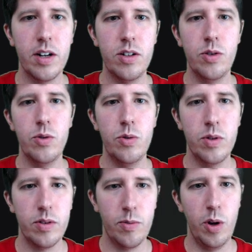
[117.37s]
going to
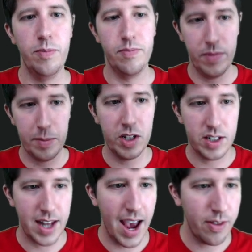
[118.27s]
do, well, let me
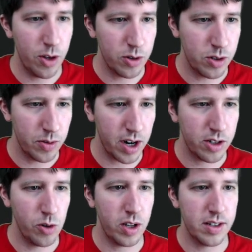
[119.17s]
just add those two there.
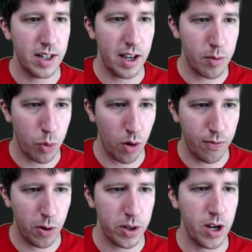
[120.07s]
So you can see in
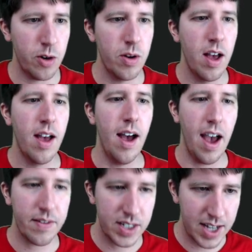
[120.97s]
portfolio,
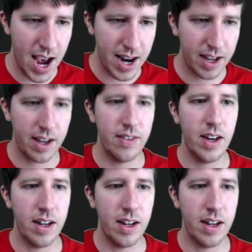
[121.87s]
I have static, and